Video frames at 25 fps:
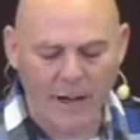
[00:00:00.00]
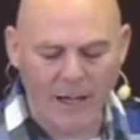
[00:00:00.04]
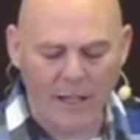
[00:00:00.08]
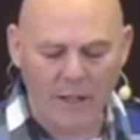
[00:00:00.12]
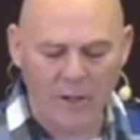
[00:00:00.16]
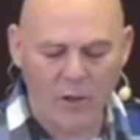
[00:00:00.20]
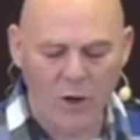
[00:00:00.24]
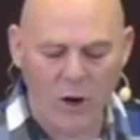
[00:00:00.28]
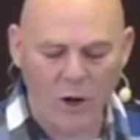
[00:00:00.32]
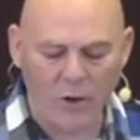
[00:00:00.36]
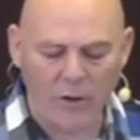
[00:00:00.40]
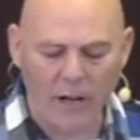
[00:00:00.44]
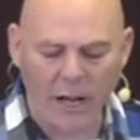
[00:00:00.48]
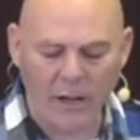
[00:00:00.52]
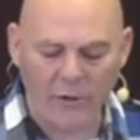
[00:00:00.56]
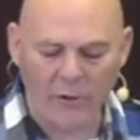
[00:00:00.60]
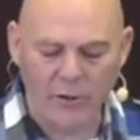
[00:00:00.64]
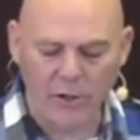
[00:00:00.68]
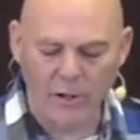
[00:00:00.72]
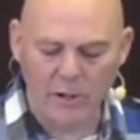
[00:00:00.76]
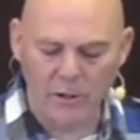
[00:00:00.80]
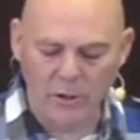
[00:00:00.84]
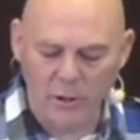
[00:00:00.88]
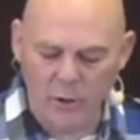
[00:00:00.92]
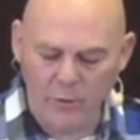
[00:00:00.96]
that God
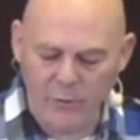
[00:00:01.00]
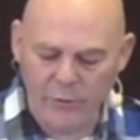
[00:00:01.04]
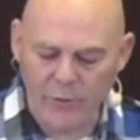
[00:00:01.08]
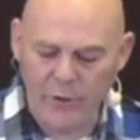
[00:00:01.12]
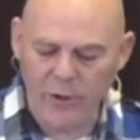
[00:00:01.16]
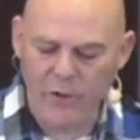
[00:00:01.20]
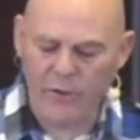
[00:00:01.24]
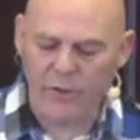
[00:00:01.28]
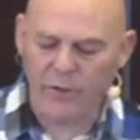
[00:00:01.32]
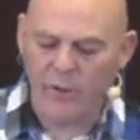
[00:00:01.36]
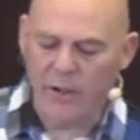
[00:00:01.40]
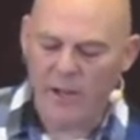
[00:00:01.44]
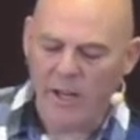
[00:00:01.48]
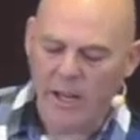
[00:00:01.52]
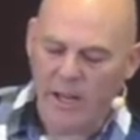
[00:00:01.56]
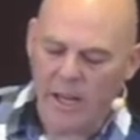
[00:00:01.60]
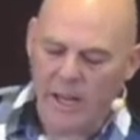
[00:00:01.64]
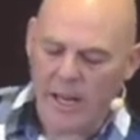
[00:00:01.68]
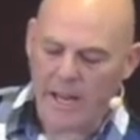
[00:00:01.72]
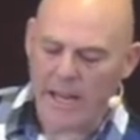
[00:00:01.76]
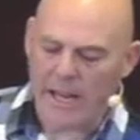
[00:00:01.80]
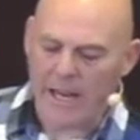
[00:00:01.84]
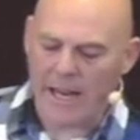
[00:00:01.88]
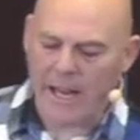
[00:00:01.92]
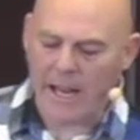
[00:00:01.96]
actually loves us.
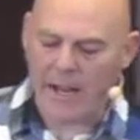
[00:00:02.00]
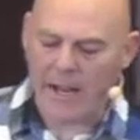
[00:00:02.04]
He